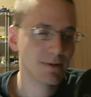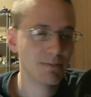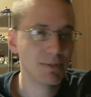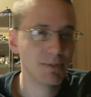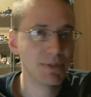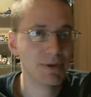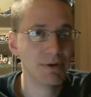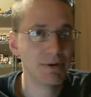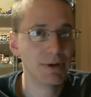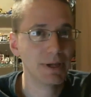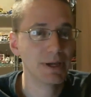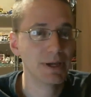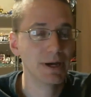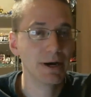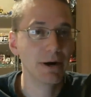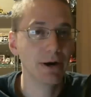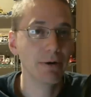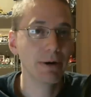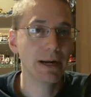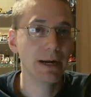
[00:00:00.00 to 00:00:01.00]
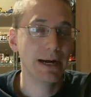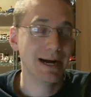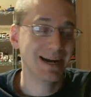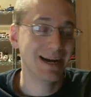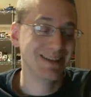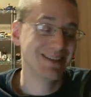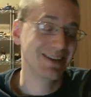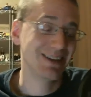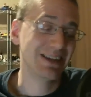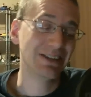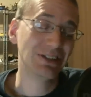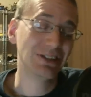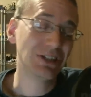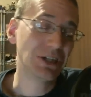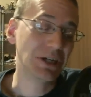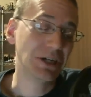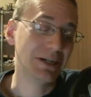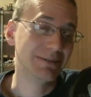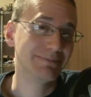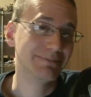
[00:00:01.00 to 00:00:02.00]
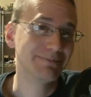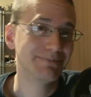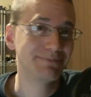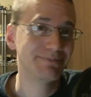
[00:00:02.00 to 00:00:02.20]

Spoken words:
But there you go. I think you should.